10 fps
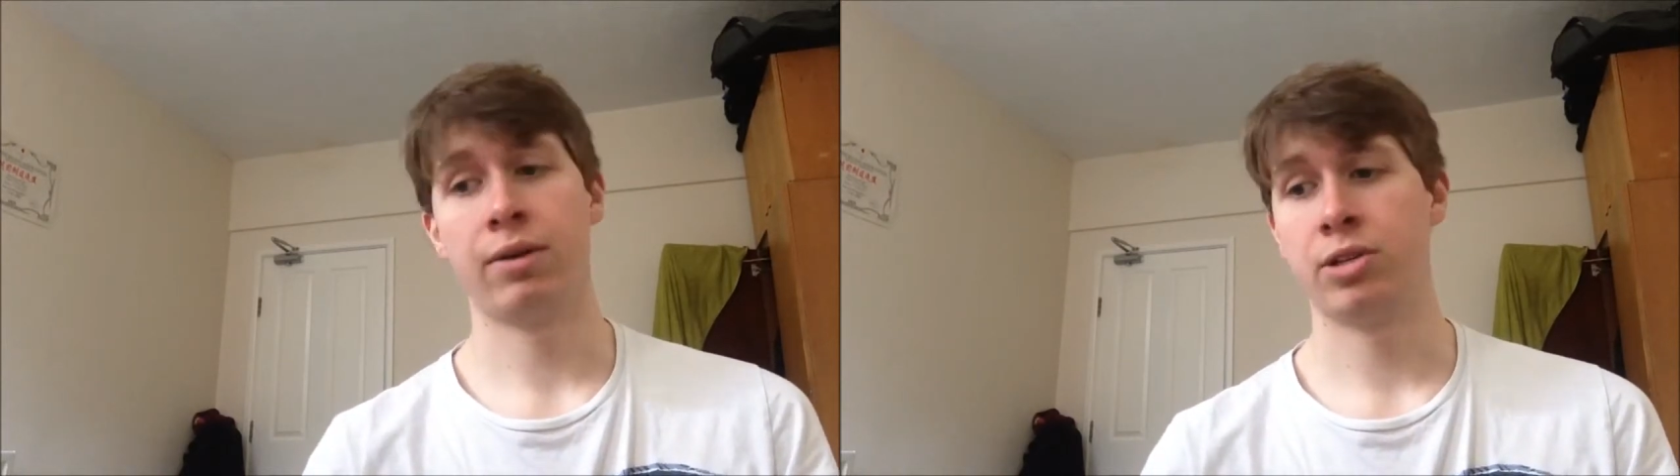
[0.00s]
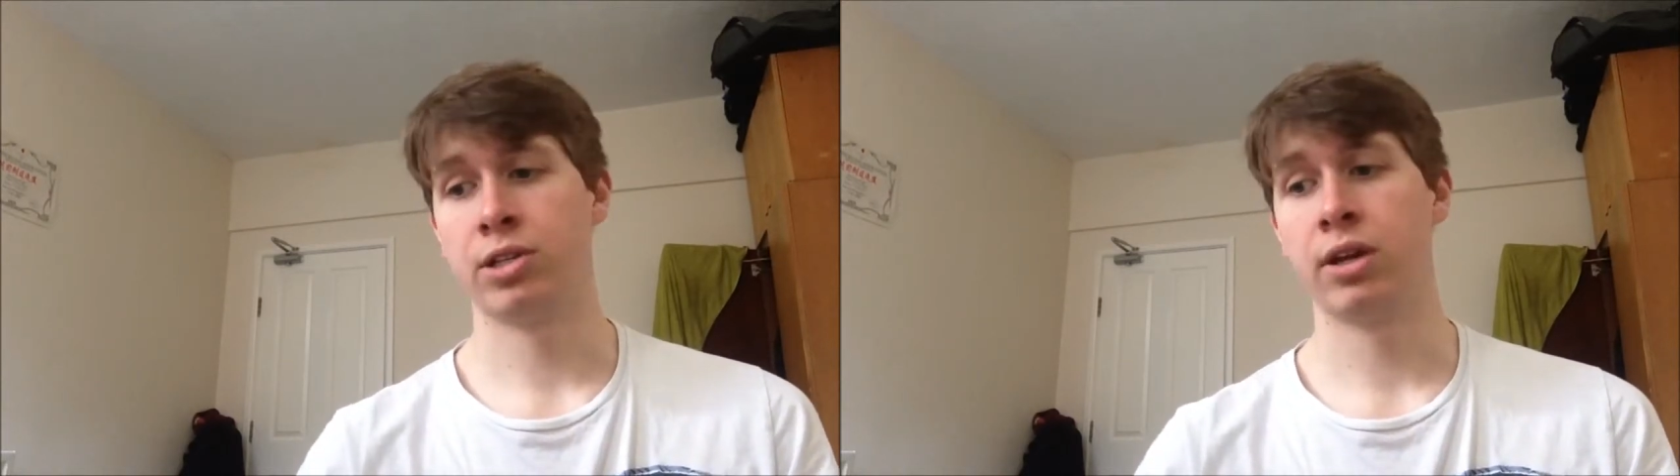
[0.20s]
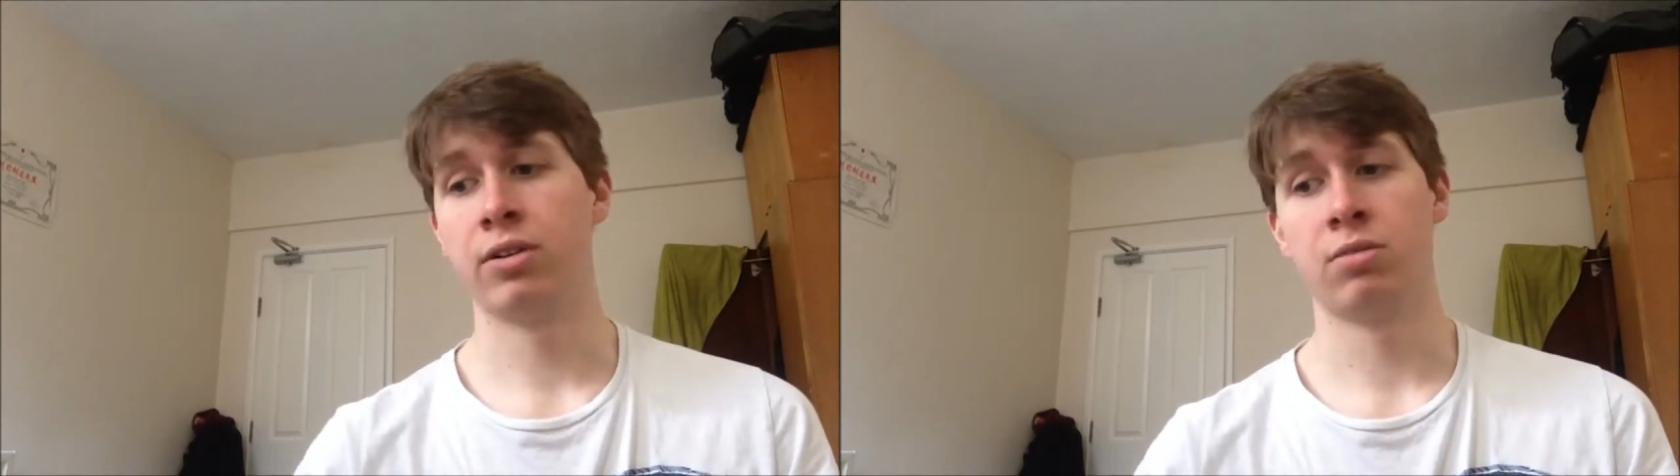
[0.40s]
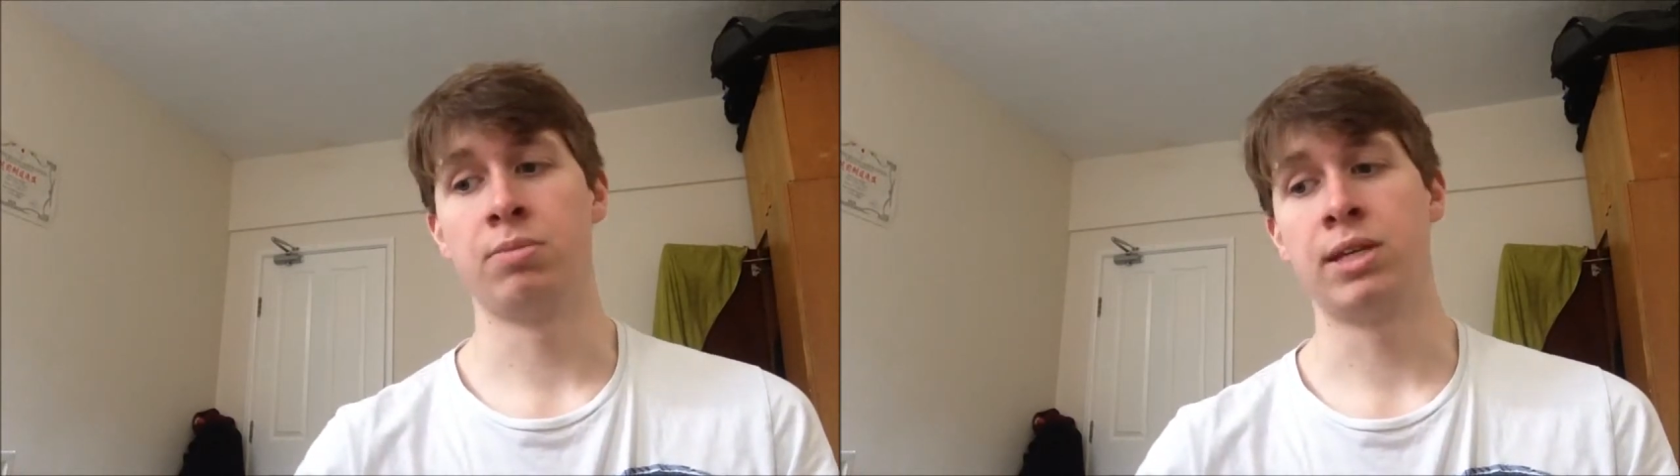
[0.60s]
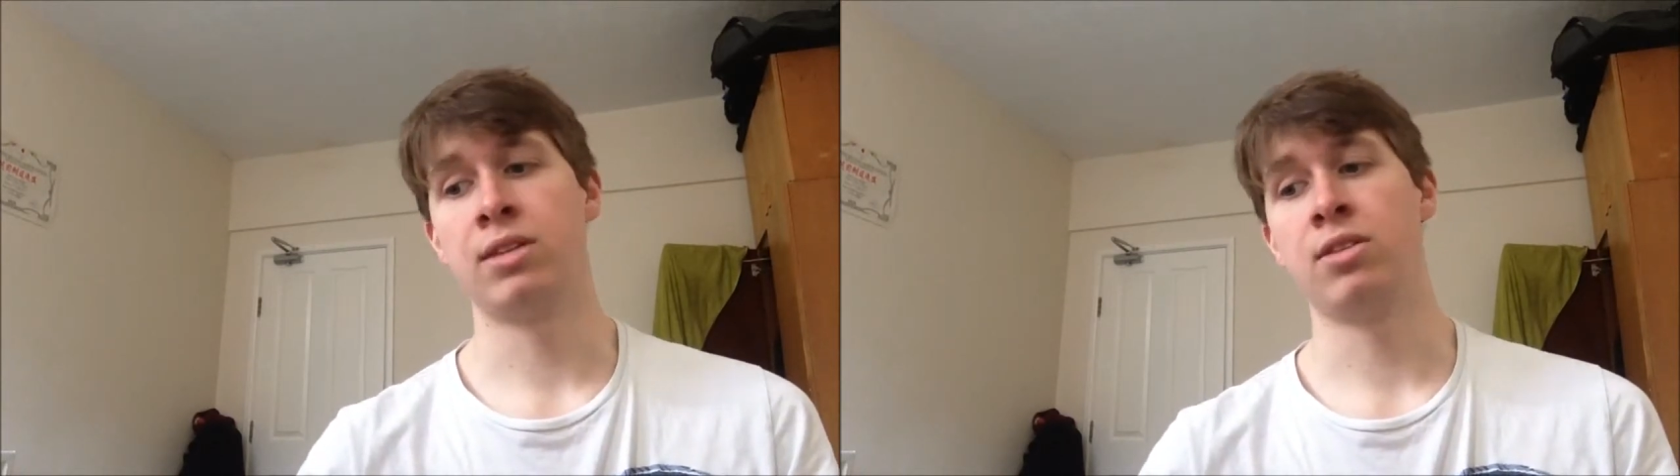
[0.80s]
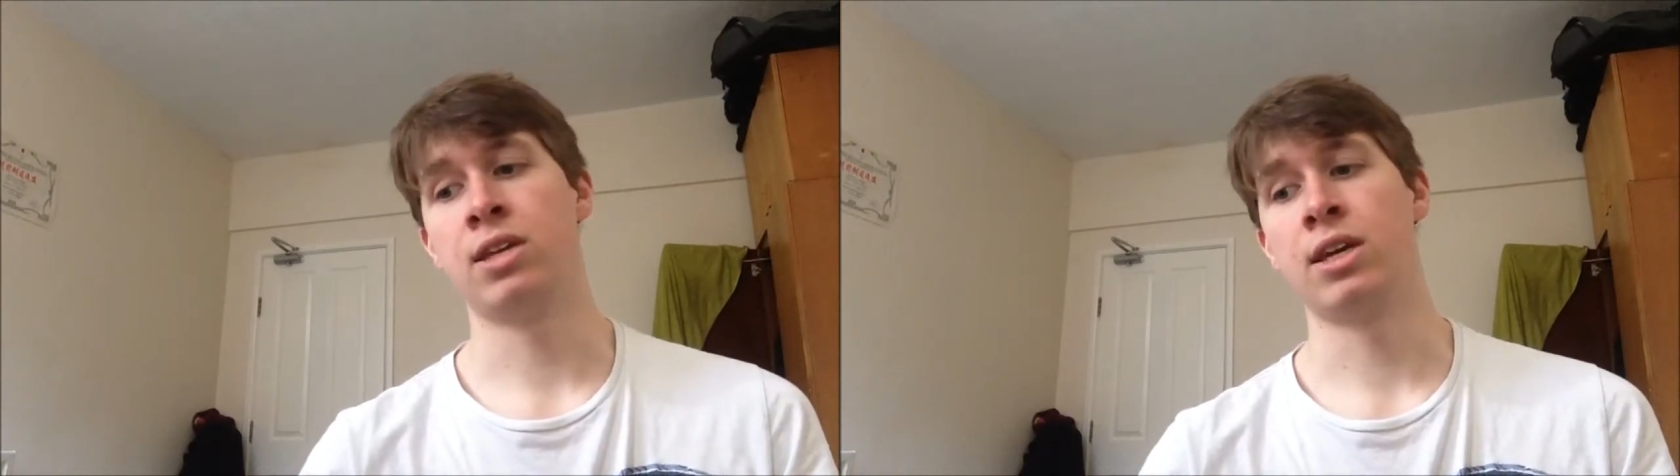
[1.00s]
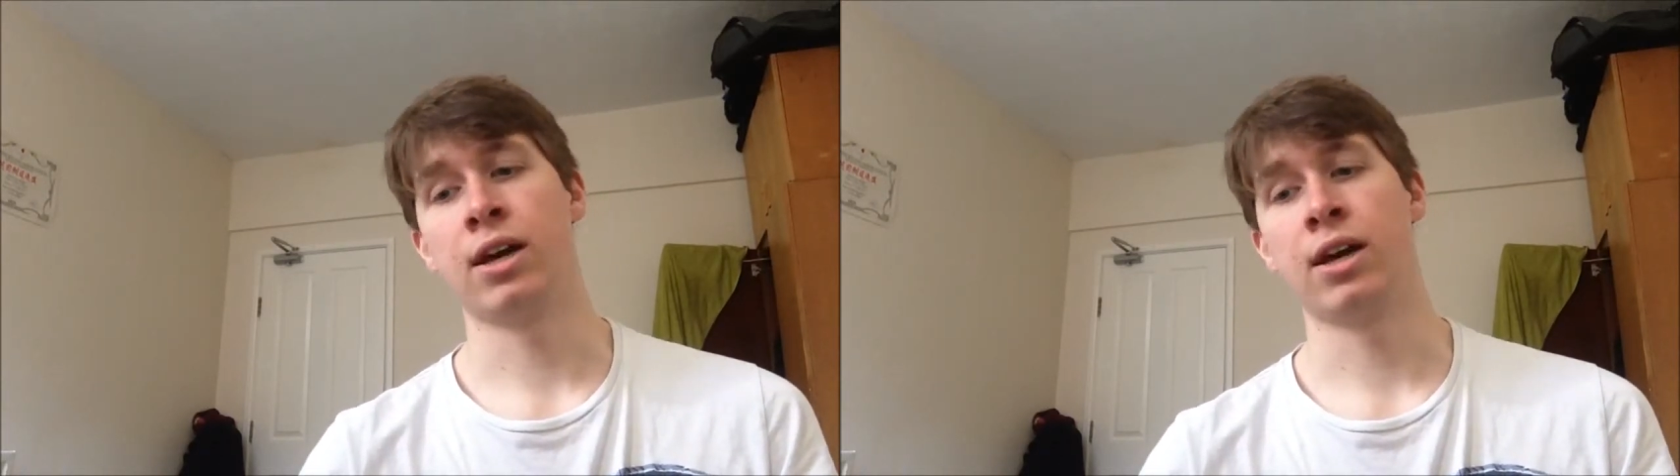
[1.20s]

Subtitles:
which is going to be the